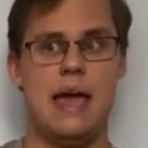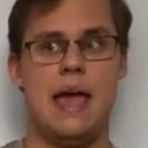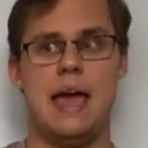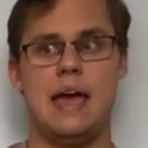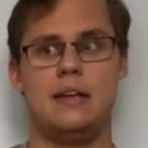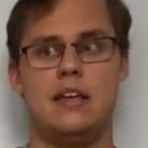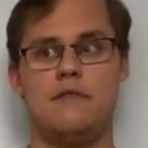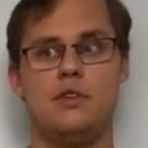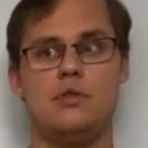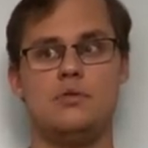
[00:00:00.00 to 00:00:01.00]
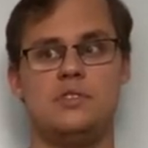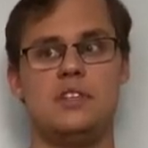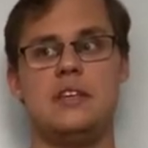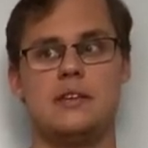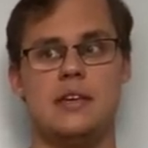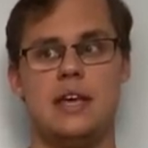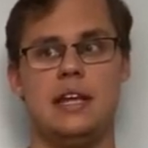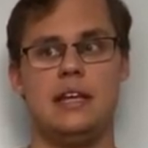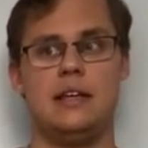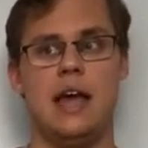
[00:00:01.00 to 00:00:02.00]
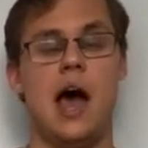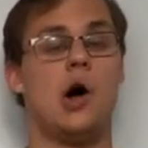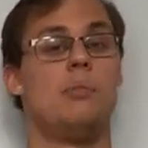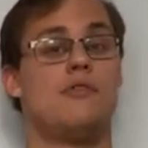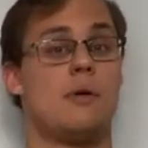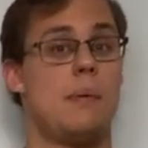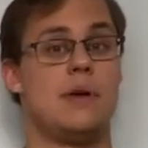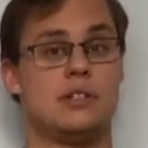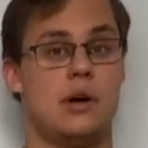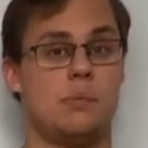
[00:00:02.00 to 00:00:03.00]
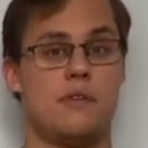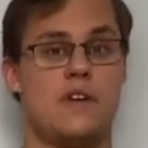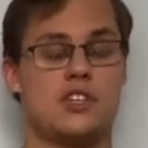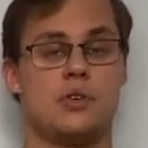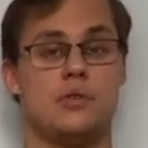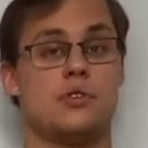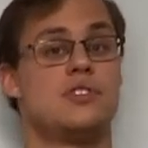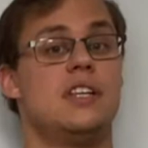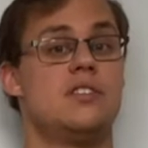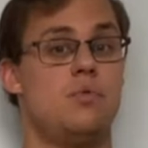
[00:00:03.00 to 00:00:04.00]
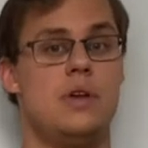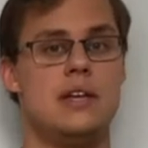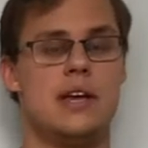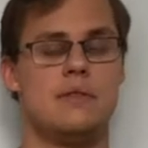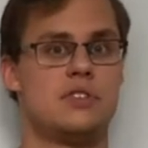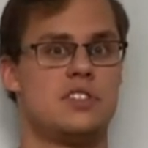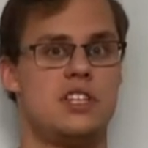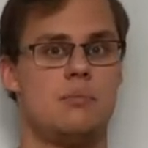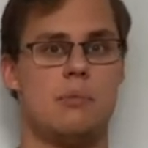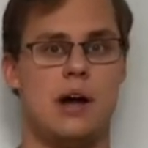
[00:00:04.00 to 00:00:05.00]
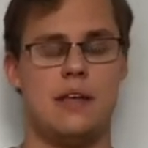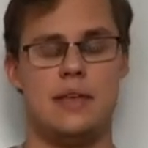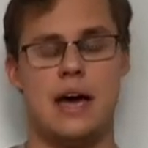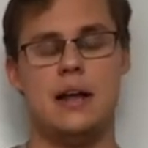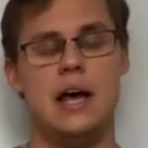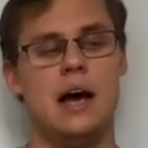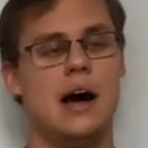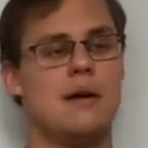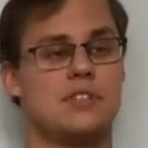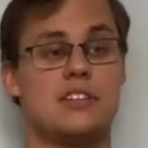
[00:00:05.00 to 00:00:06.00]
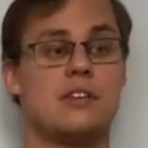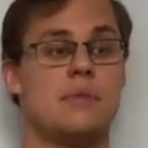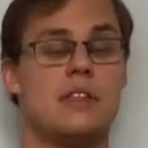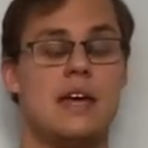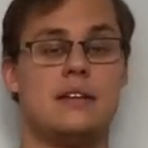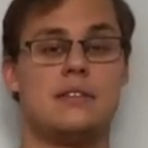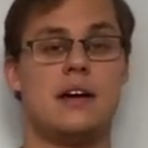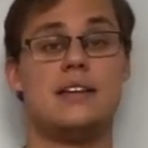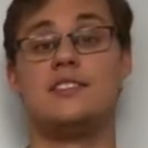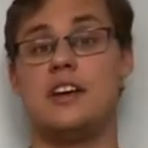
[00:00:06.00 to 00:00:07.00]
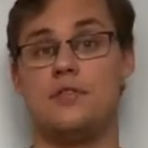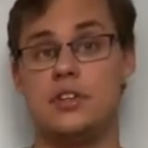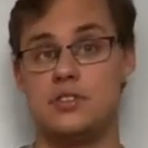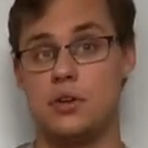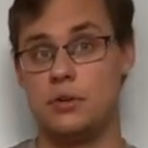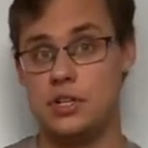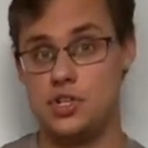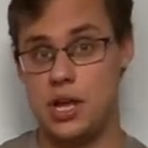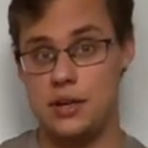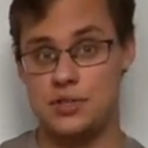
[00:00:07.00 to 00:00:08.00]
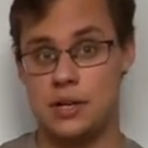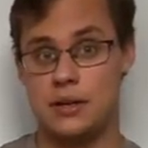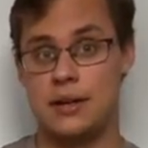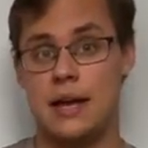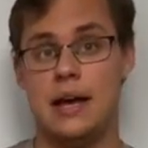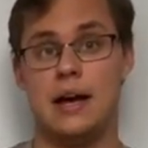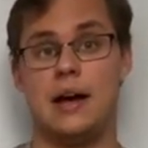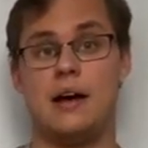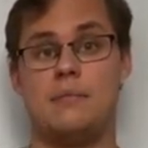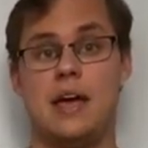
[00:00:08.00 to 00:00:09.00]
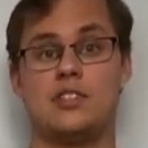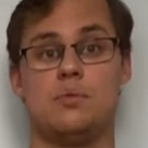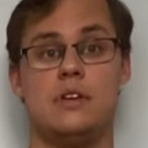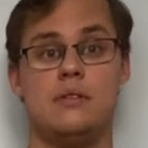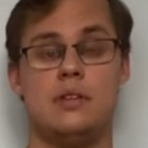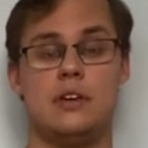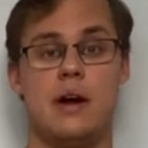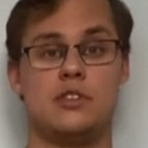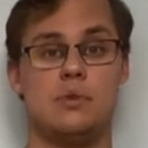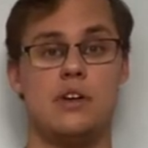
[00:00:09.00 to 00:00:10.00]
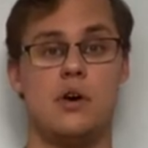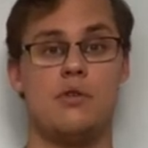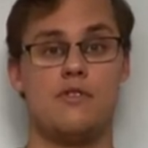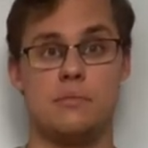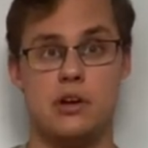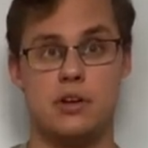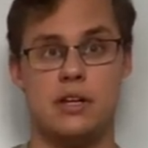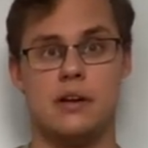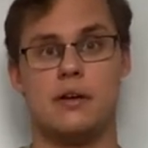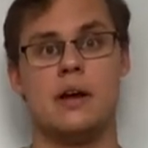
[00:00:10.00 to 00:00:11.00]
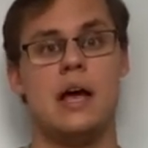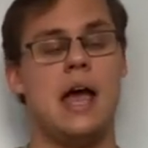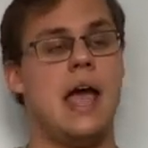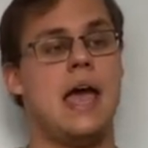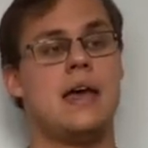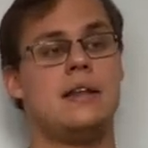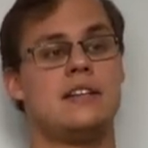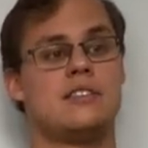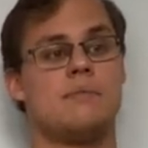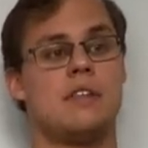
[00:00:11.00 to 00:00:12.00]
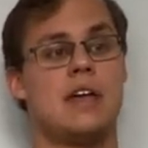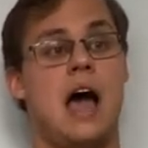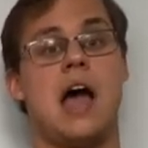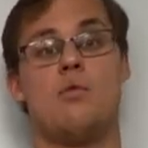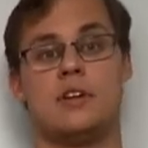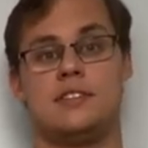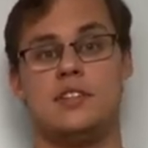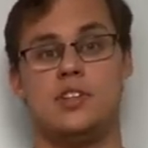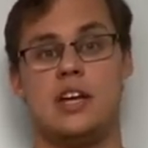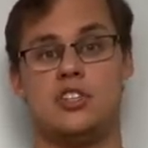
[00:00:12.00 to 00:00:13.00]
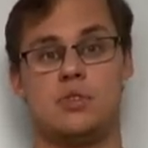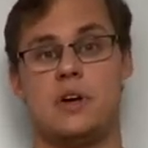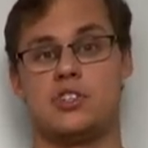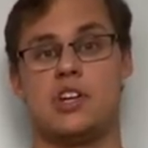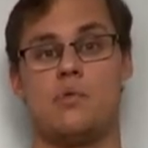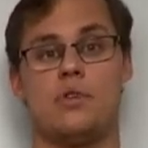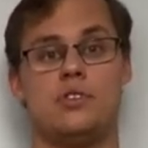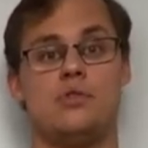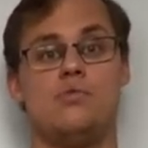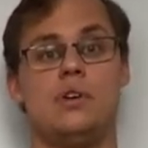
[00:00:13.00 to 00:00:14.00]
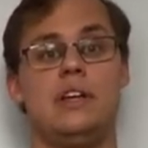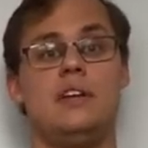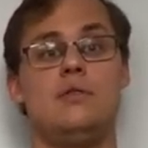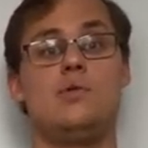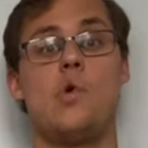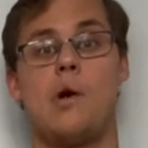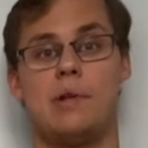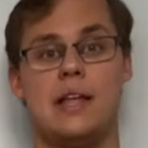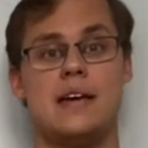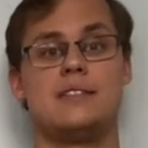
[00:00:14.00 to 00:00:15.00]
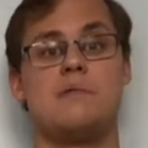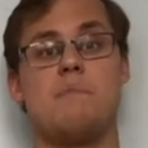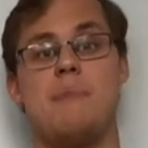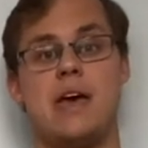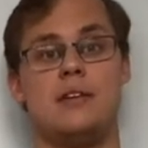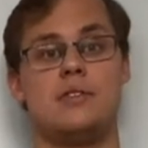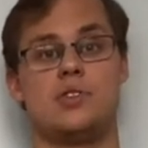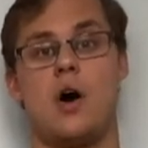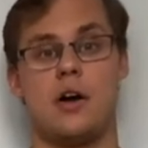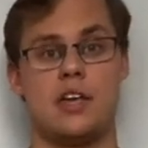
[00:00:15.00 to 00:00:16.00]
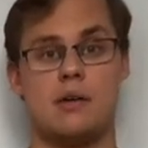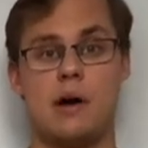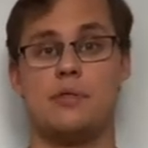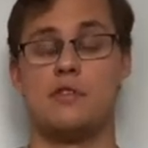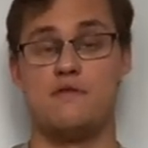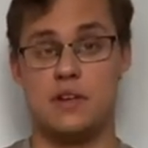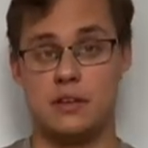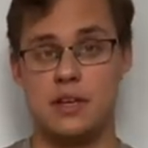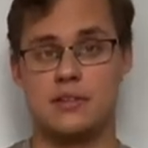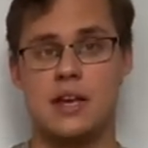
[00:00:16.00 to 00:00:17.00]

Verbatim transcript: and if you seek any help from a mental health professional, you're seen as weak, and there's a stigma behind that. Um, so that's something that uh, is definitely slowly changing um, as we you know as we go from year to year. And it's something that I want to see change, especially. I want to really normalize men talking about their feelings.